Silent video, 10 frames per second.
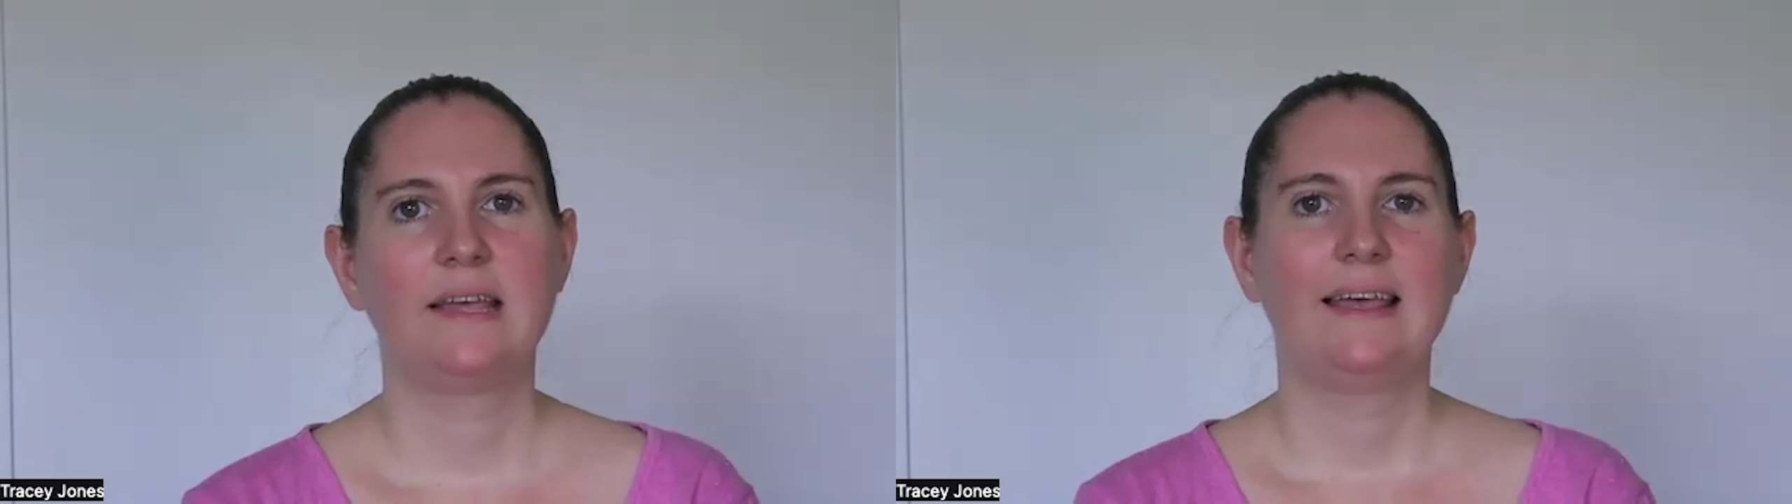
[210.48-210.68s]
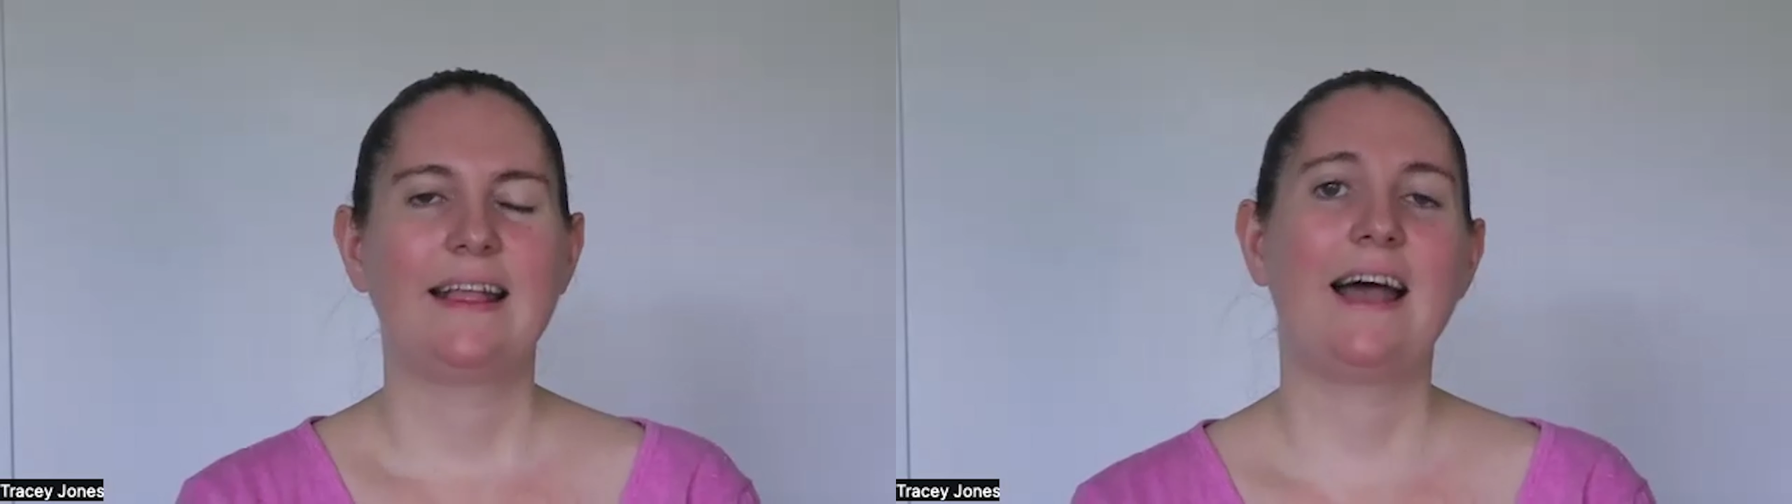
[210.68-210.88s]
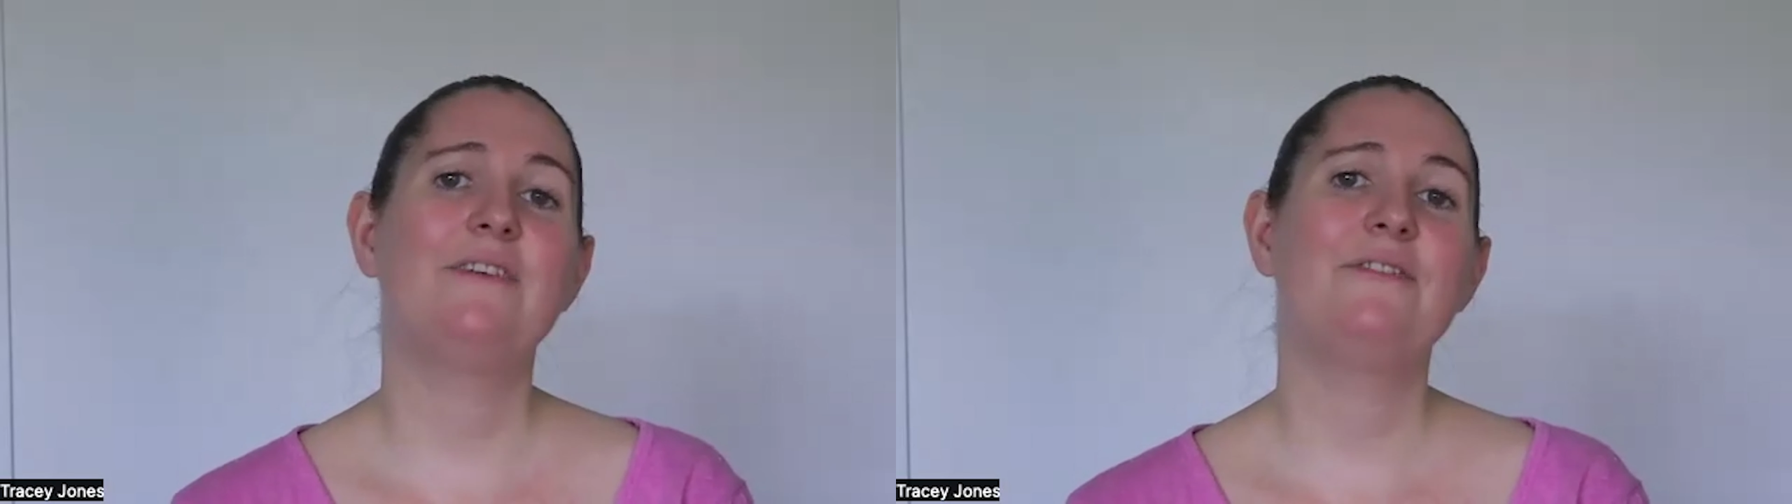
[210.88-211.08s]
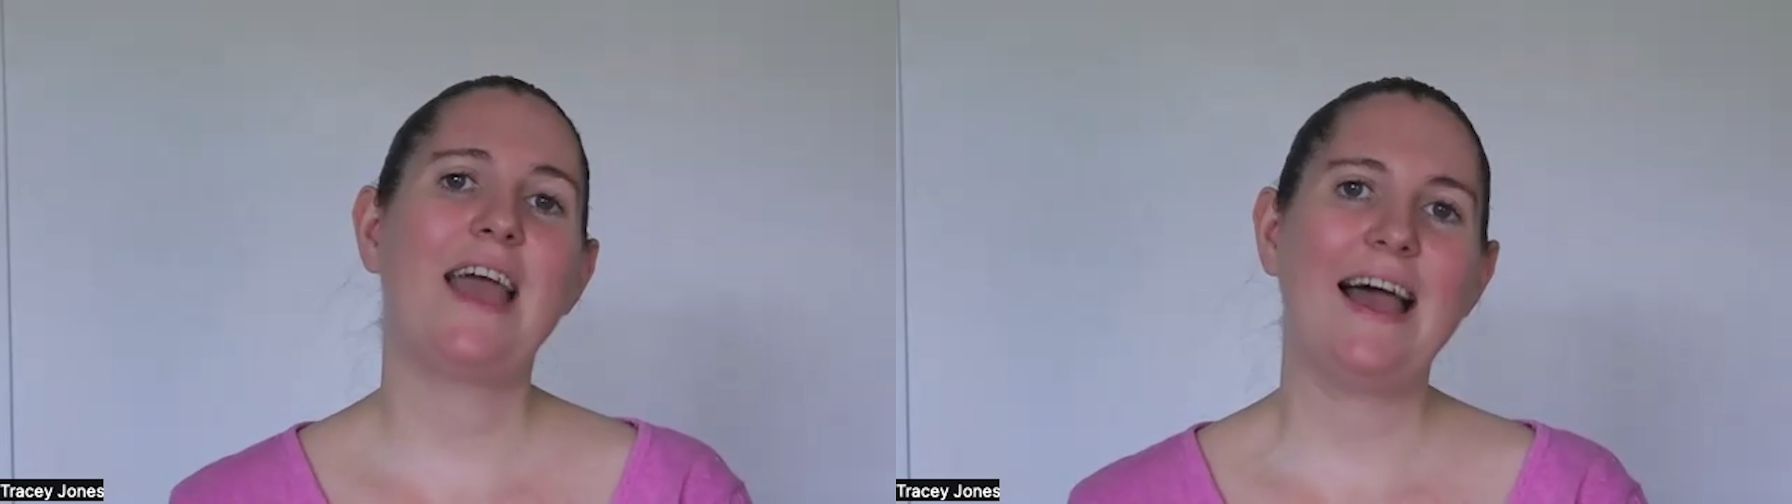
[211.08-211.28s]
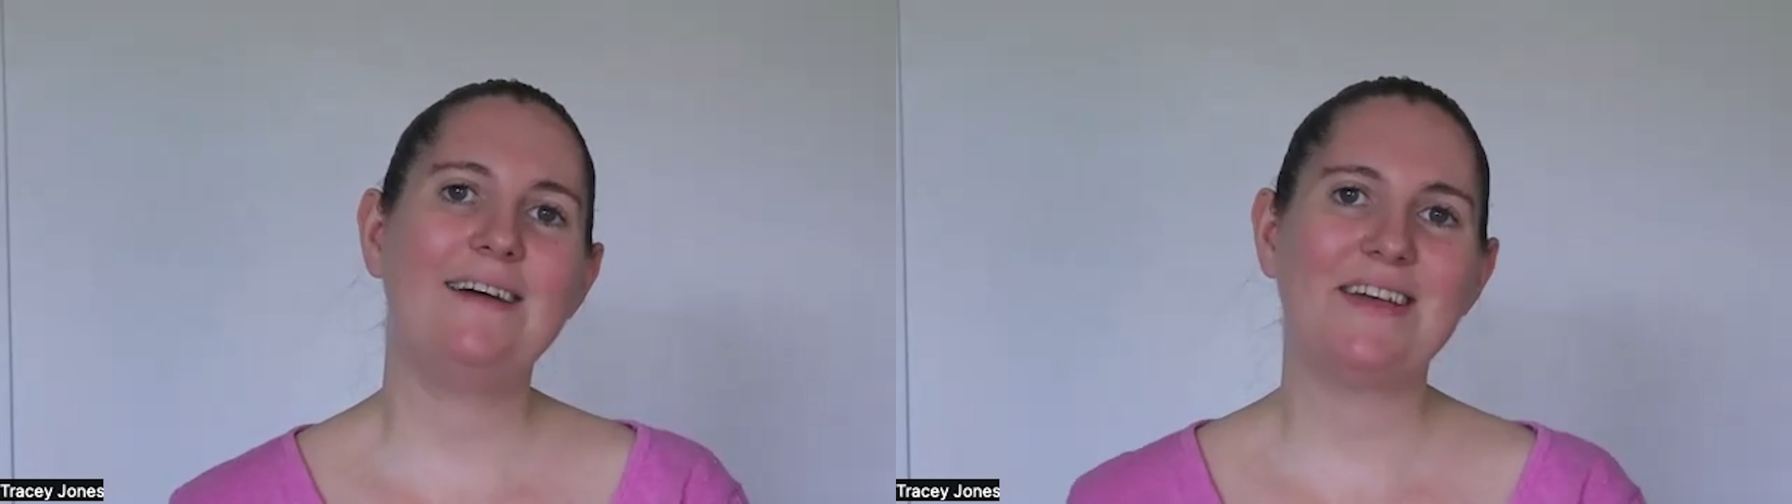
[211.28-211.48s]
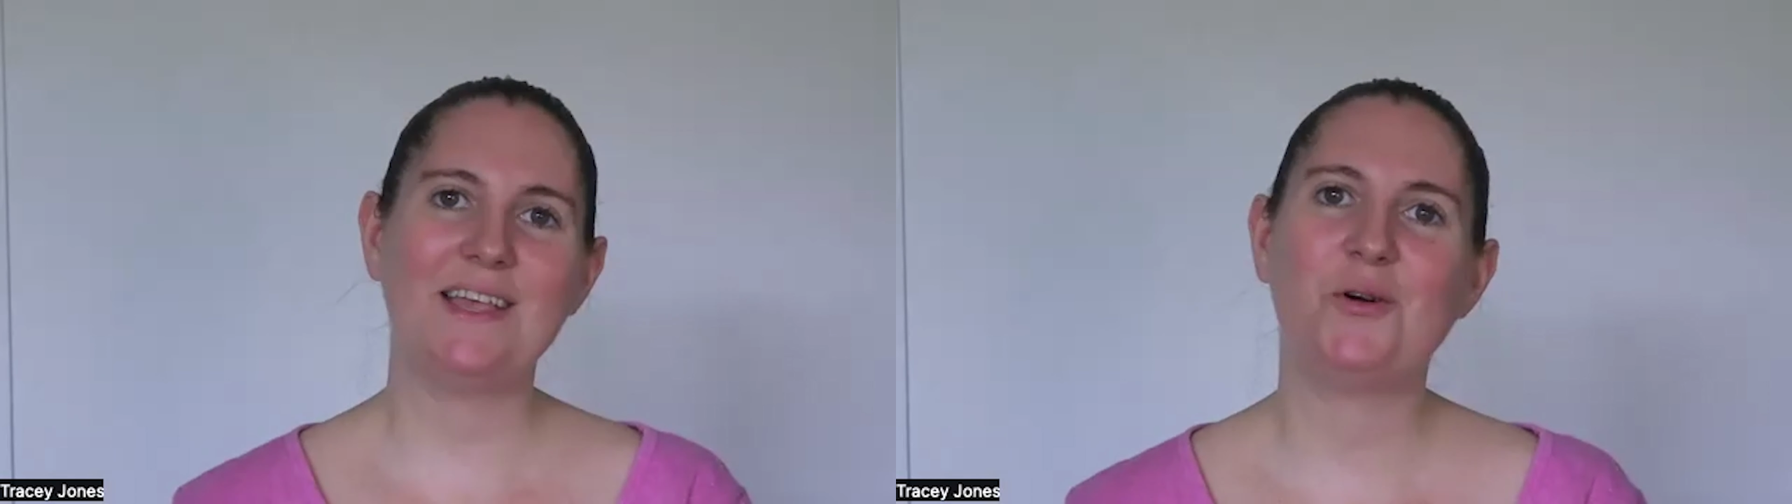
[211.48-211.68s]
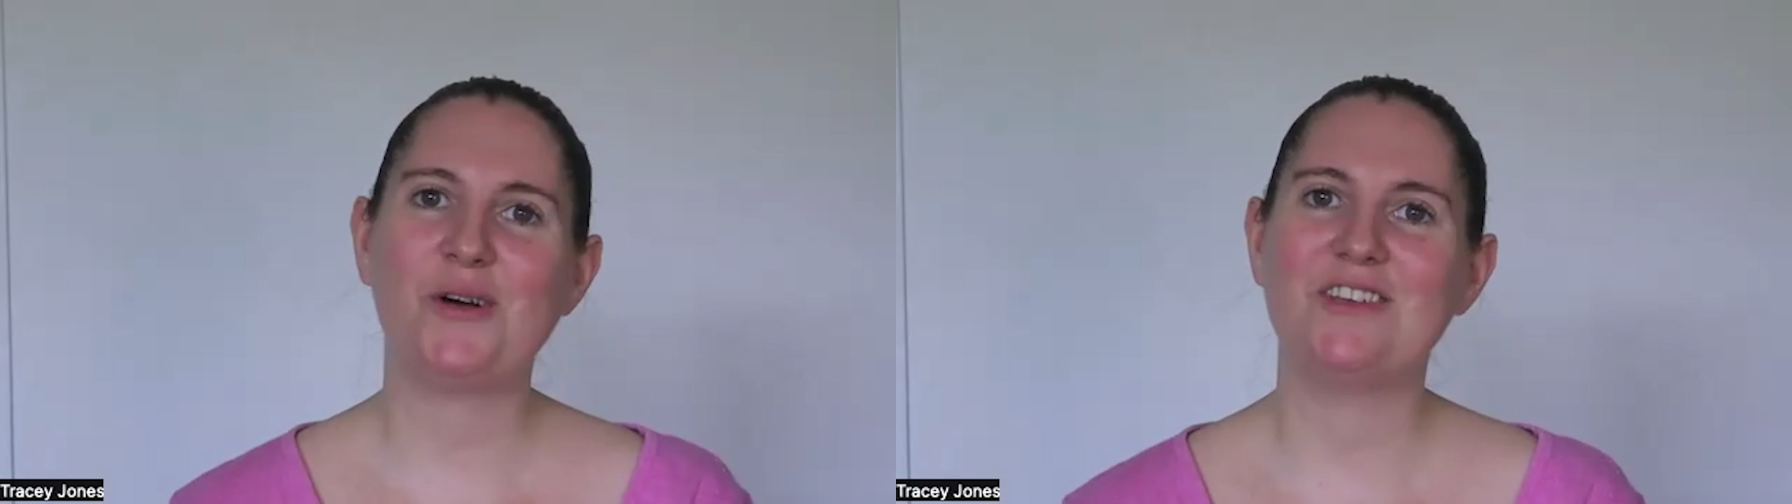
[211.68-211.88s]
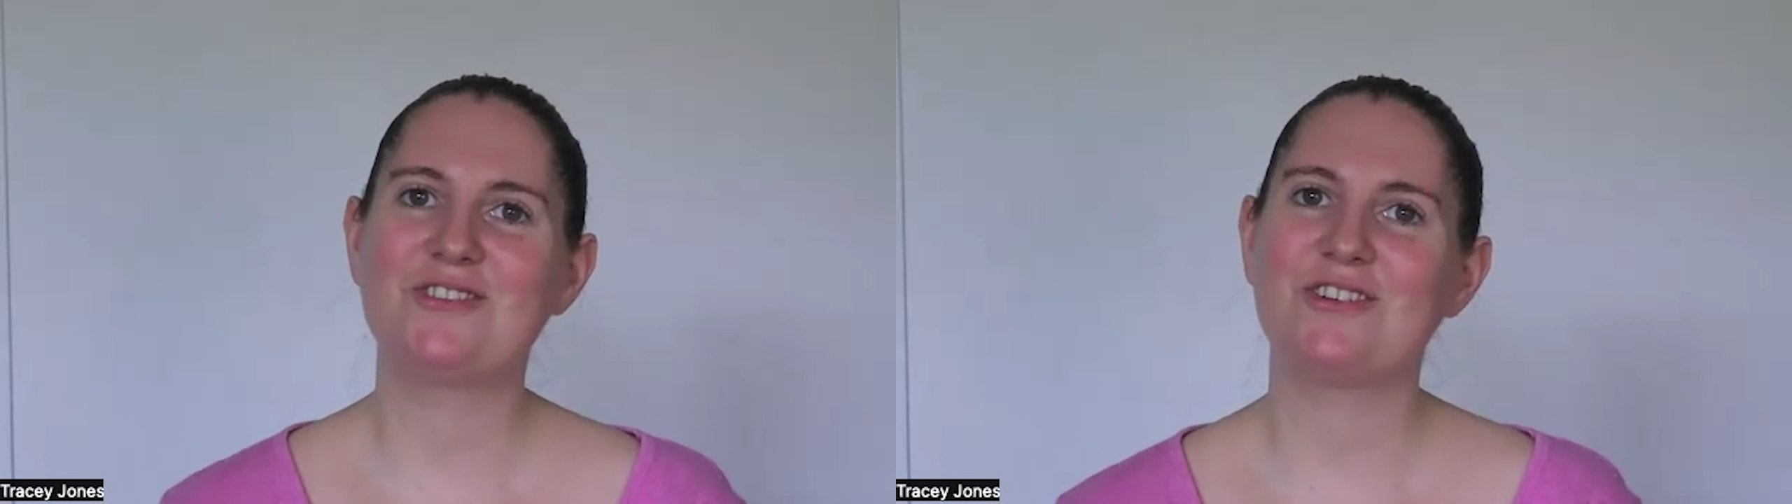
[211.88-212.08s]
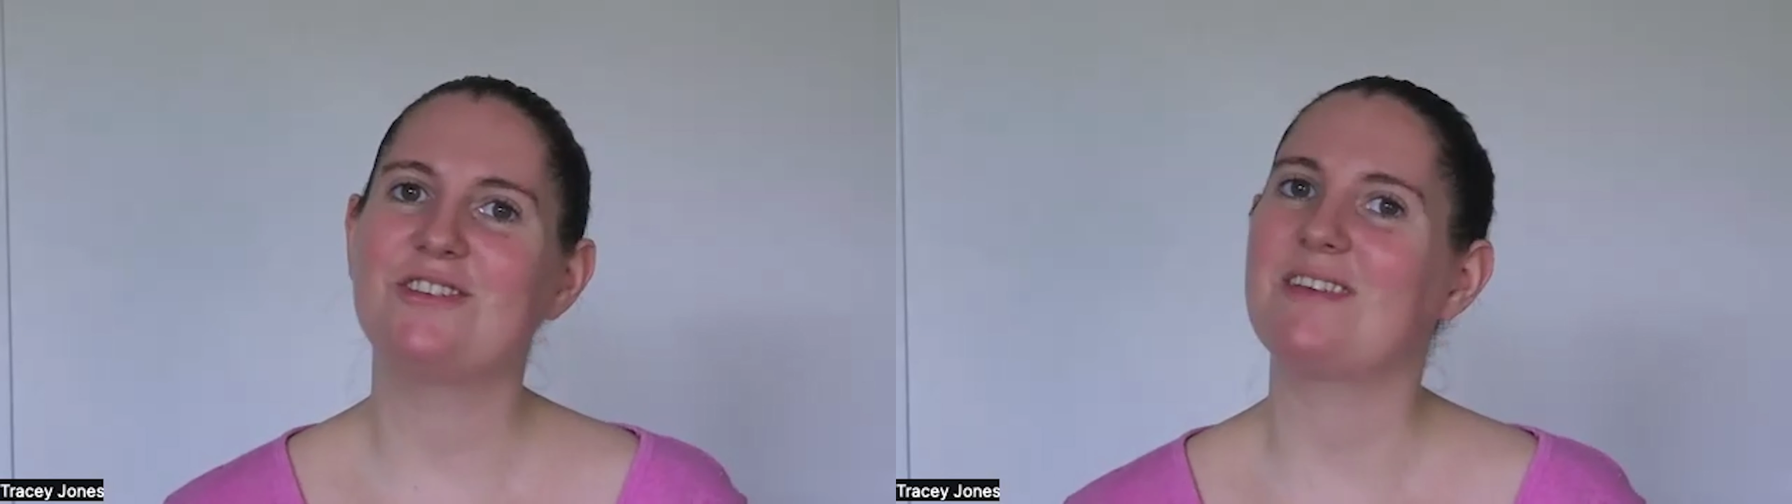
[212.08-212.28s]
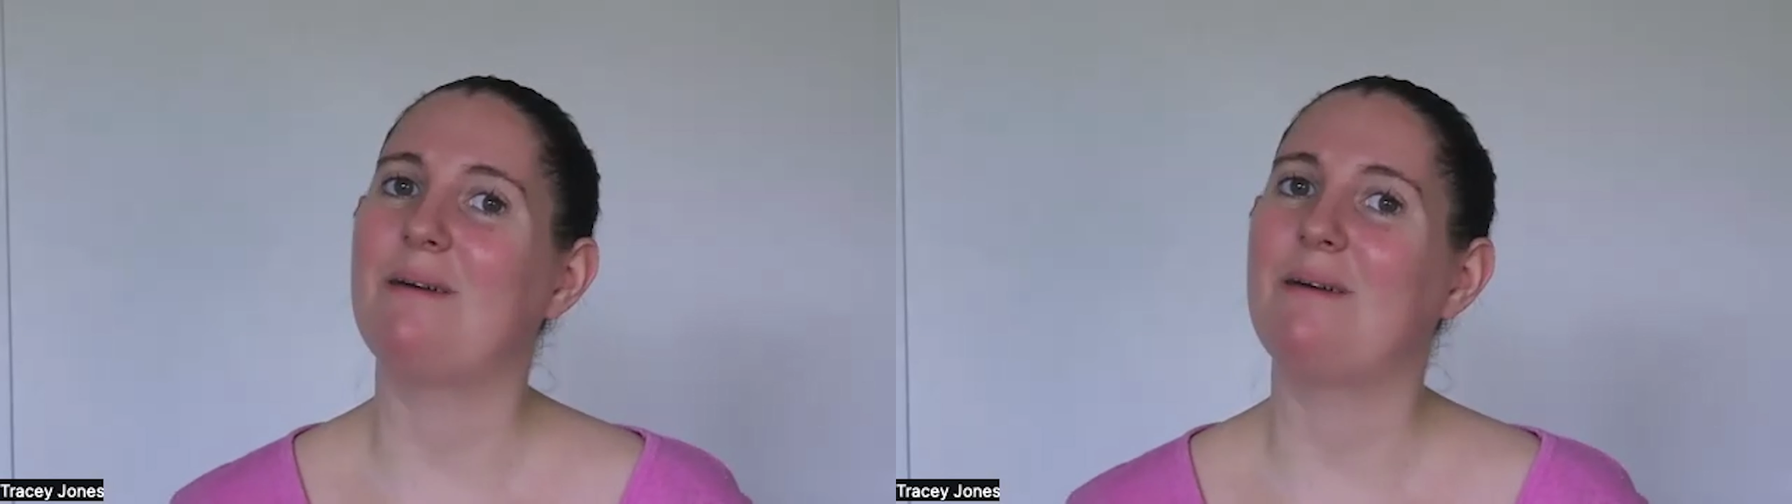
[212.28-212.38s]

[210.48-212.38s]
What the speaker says: Now, if you have any questions